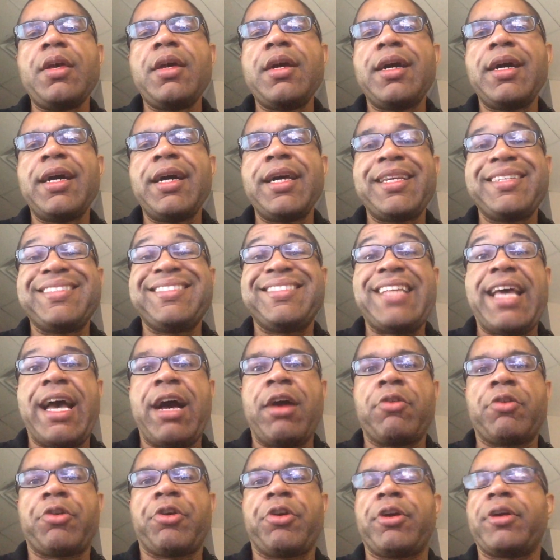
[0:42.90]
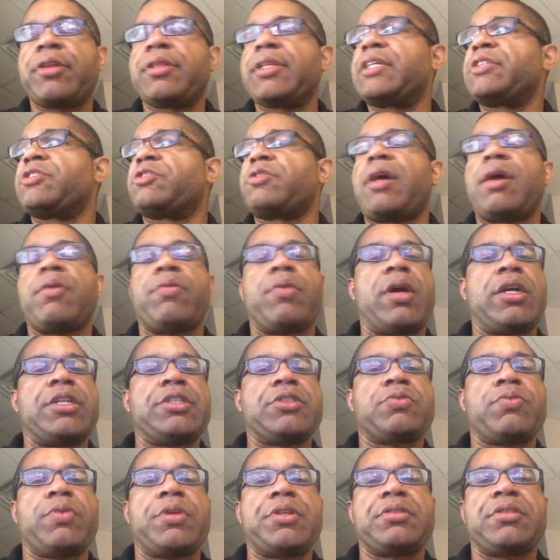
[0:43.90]
uh, is down currently, so I, I,
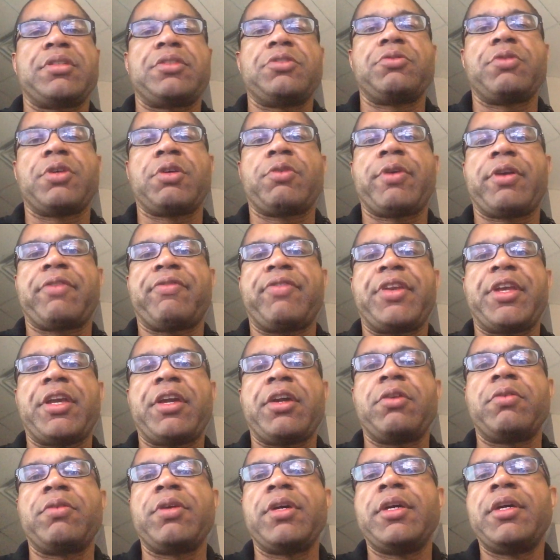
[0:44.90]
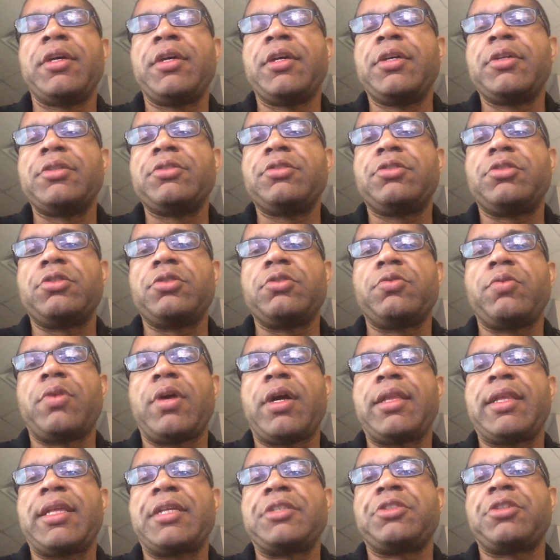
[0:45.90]
just wanted to do a quick video
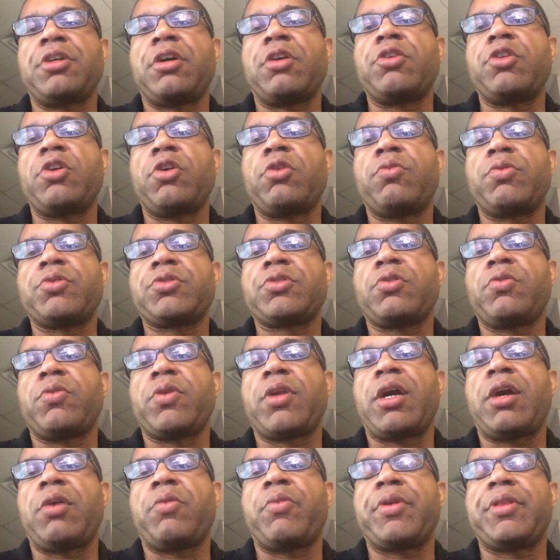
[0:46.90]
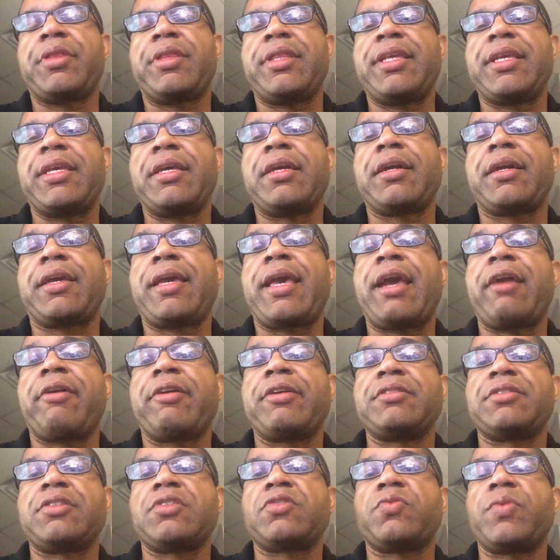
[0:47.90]
to uh, let y'all know what's going on with the uh,
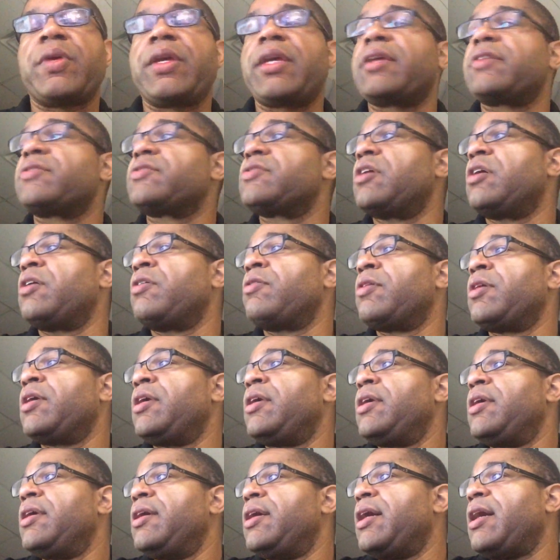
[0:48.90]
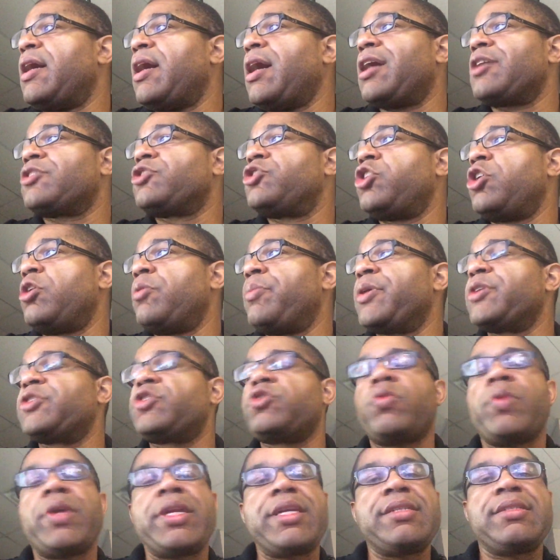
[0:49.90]
carries this week. So uh, October
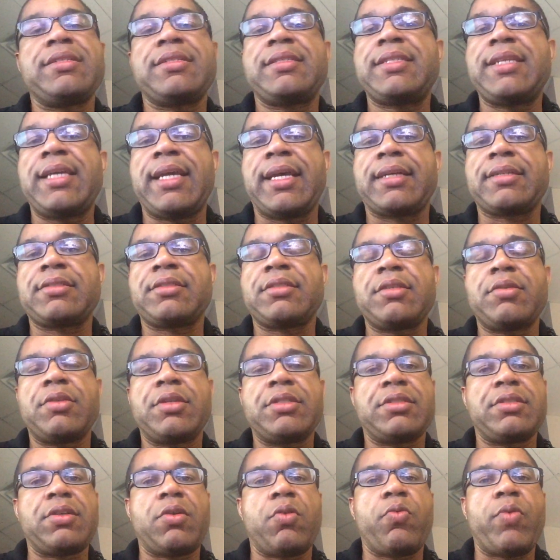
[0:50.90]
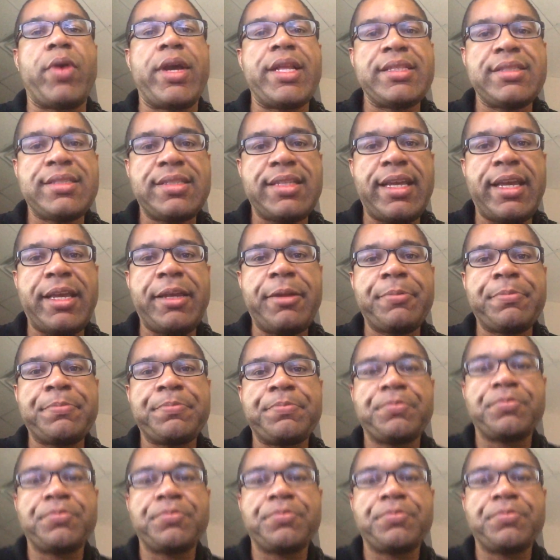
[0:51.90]
26th is a Wednesday.